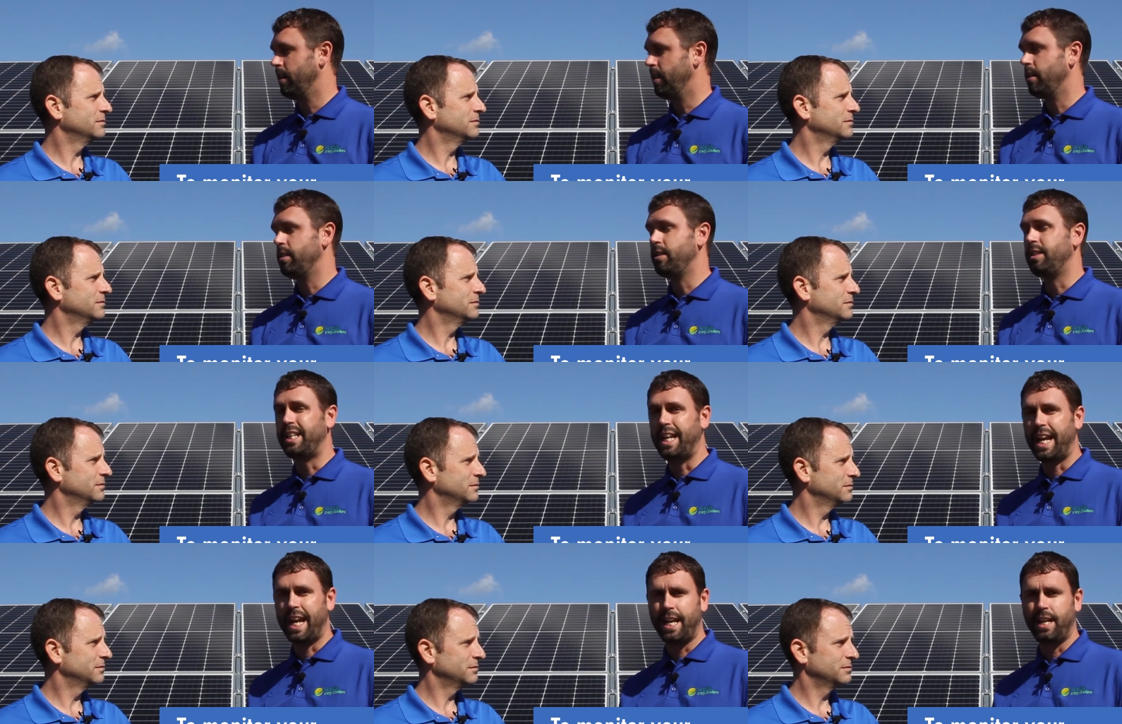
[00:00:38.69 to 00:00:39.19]

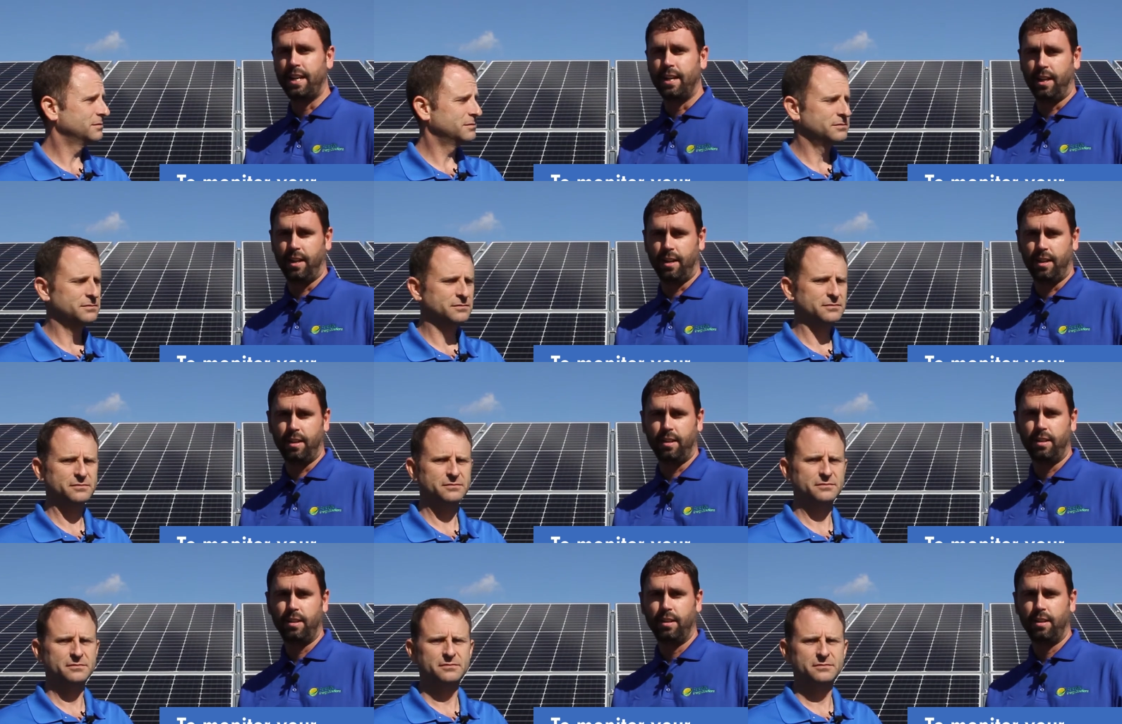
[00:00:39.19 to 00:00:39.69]

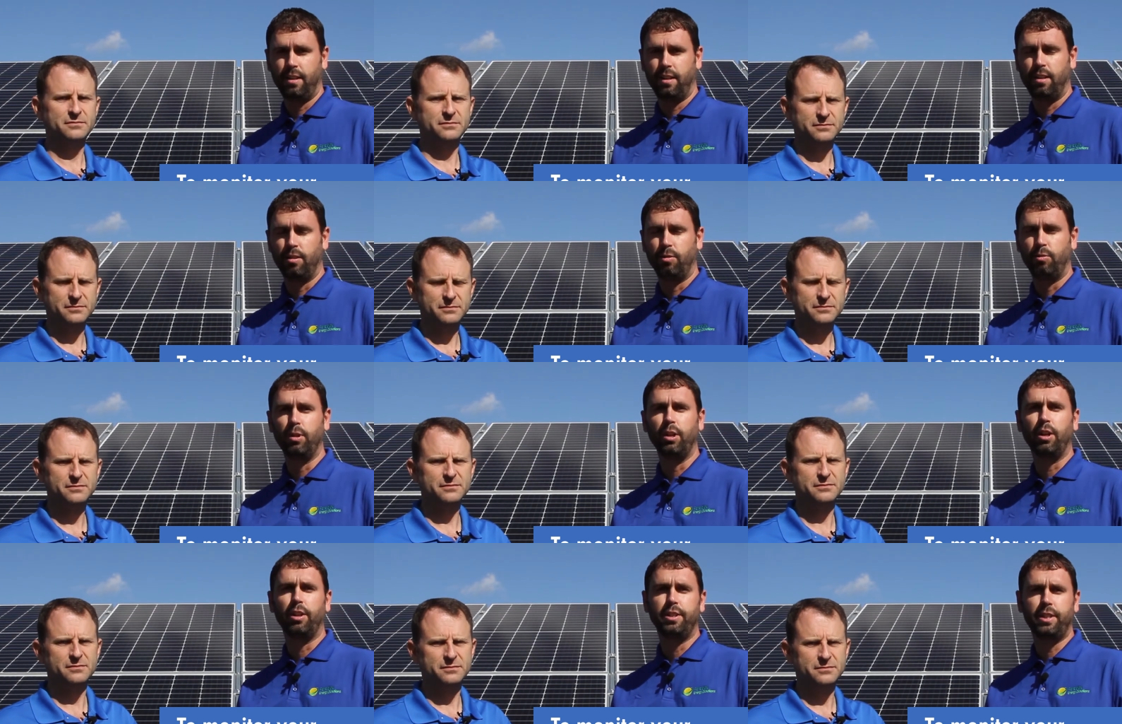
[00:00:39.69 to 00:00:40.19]
Speaker 1: data,
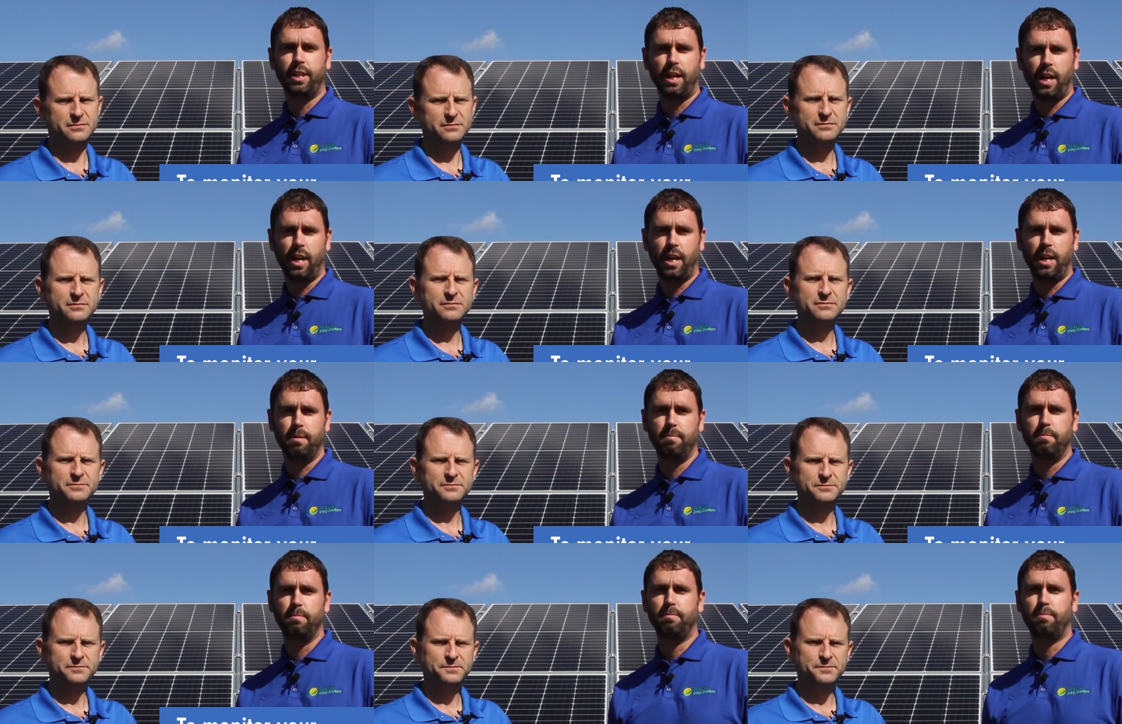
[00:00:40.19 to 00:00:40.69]

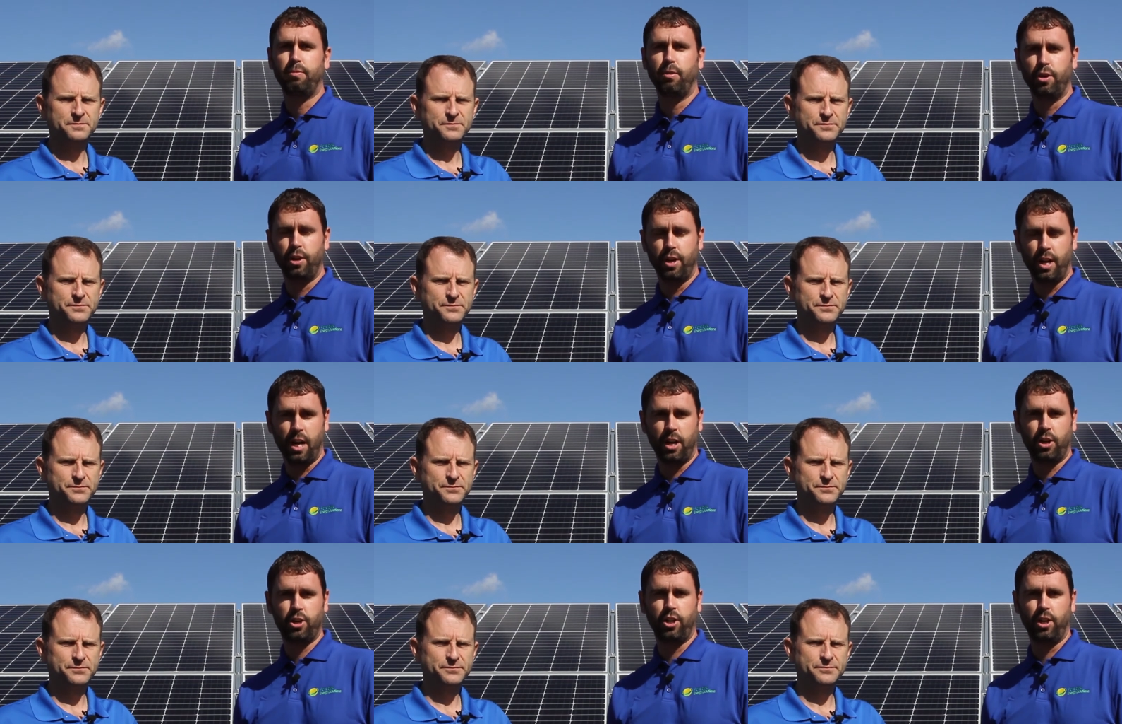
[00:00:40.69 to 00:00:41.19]
real-time
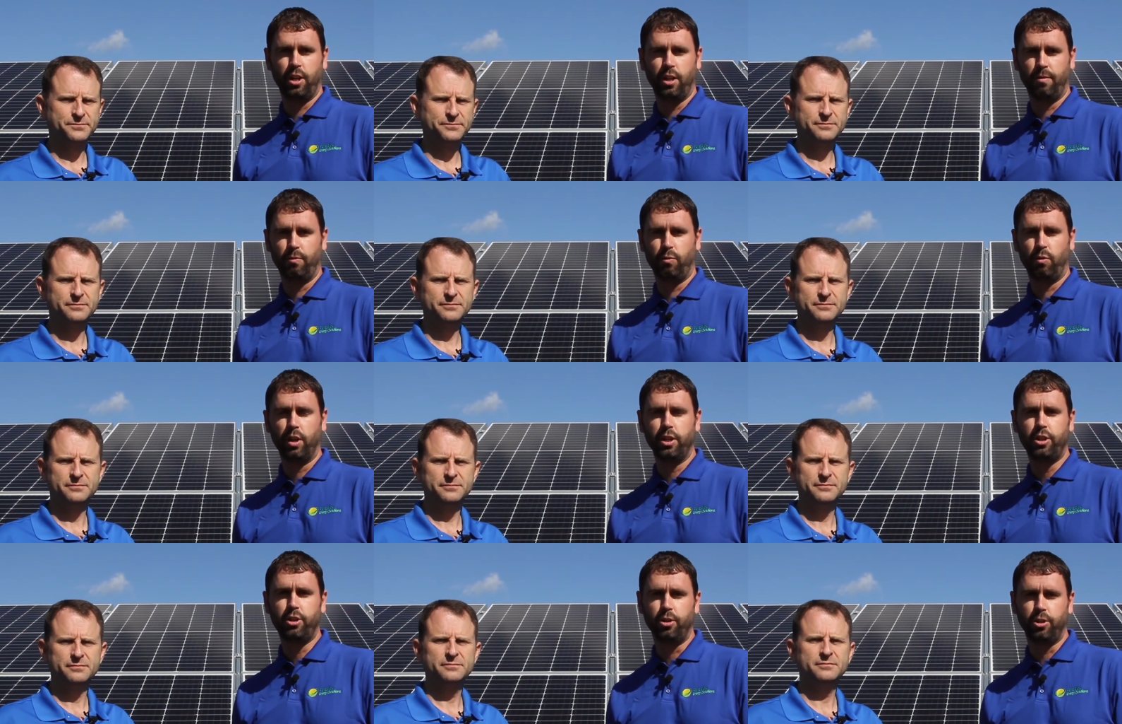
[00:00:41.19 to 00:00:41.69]
production of
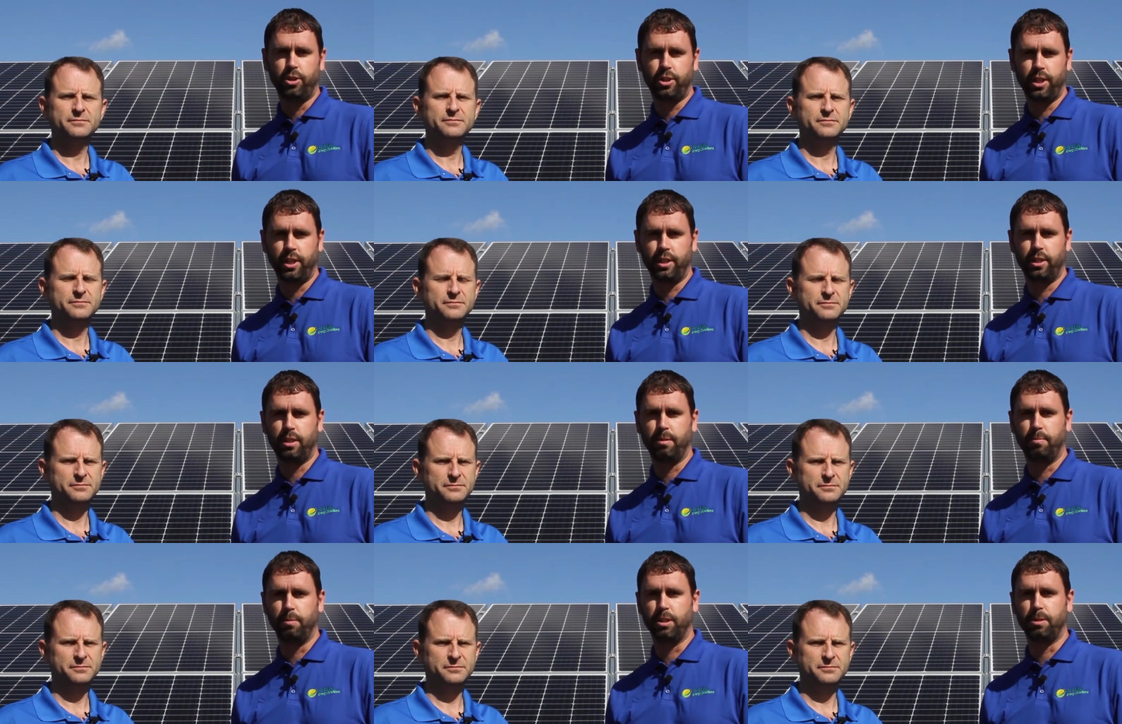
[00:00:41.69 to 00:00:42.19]
what your
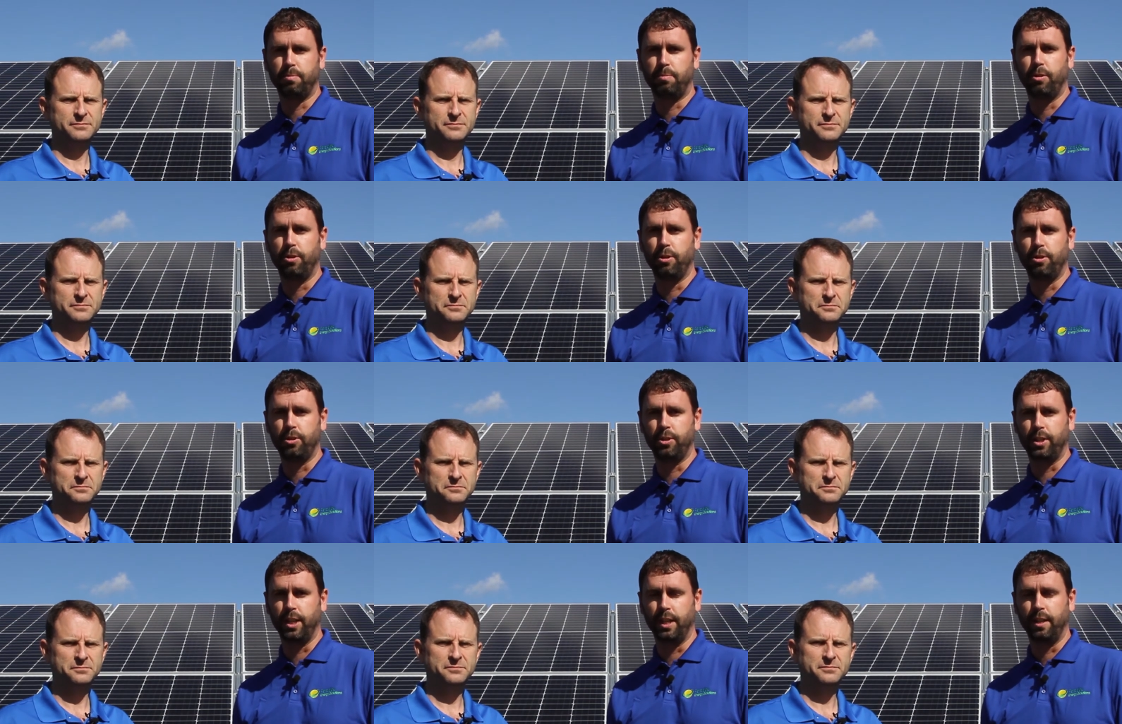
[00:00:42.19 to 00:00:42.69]
system is
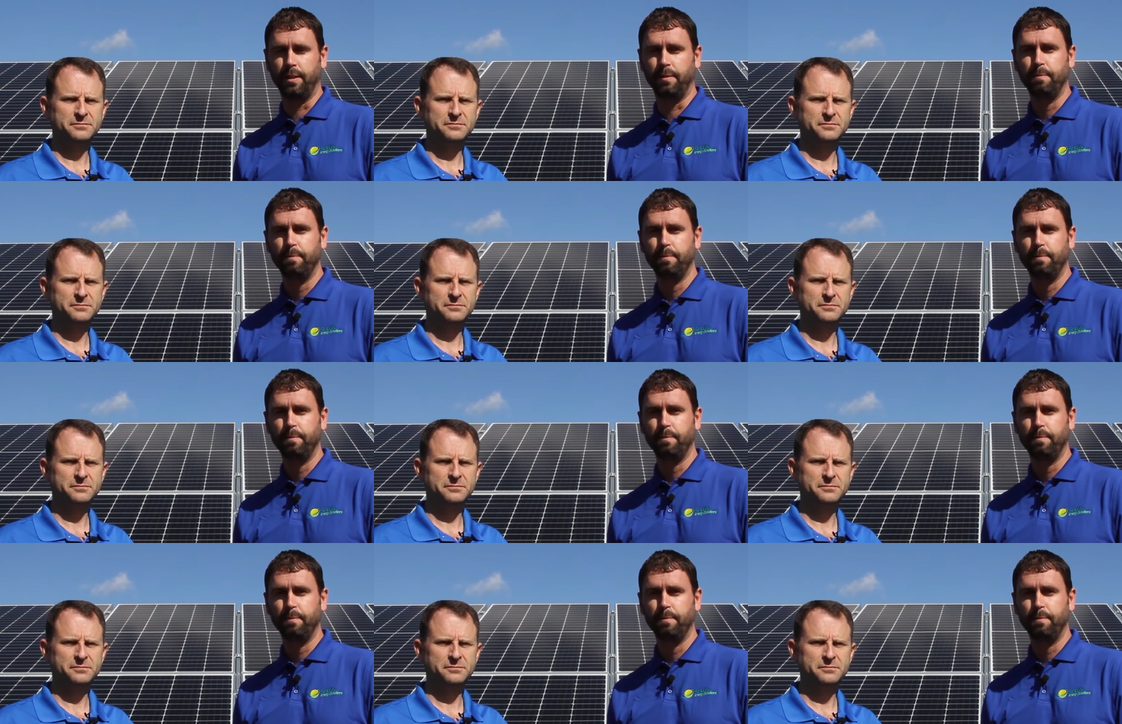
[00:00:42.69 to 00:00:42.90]
producing.